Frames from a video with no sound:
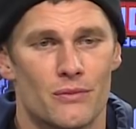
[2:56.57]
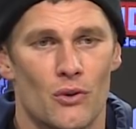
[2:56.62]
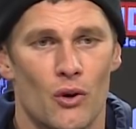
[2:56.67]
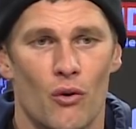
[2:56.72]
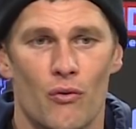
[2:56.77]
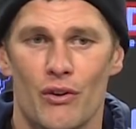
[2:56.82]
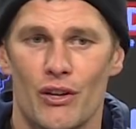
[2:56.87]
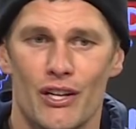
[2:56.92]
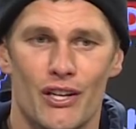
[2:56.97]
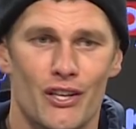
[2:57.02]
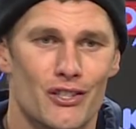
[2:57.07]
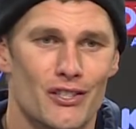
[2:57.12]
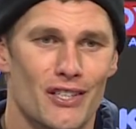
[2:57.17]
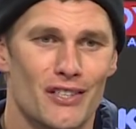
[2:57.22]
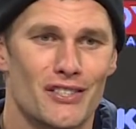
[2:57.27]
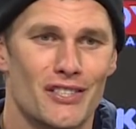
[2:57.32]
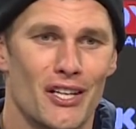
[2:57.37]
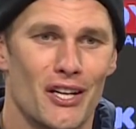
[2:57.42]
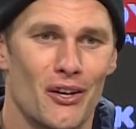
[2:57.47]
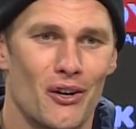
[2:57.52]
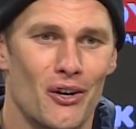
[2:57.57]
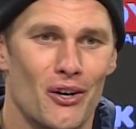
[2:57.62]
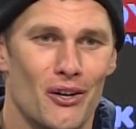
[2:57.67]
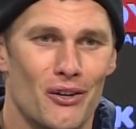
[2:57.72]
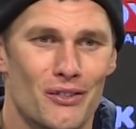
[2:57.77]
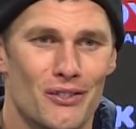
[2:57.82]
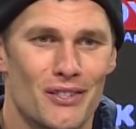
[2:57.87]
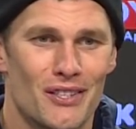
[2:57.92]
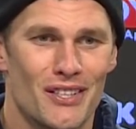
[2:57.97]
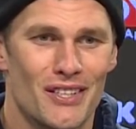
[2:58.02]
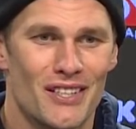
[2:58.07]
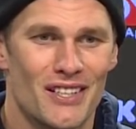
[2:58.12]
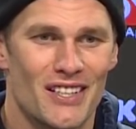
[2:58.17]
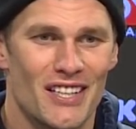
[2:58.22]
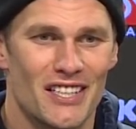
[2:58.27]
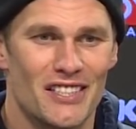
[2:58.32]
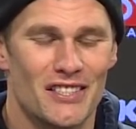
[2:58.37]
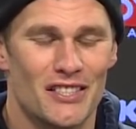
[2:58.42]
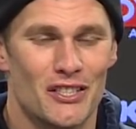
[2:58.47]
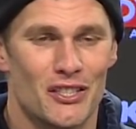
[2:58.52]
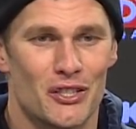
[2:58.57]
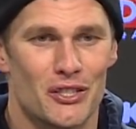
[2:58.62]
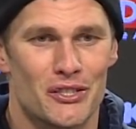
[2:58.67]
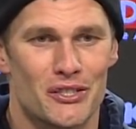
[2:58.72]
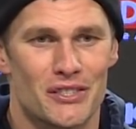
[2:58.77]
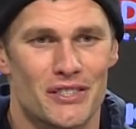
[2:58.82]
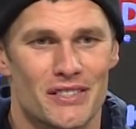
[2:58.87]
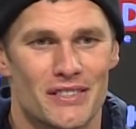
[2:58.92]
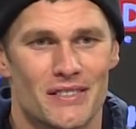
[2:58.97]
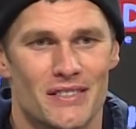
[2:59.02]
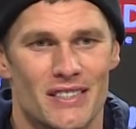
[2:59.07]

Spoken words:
Over the years, I've seen it all, 19 years.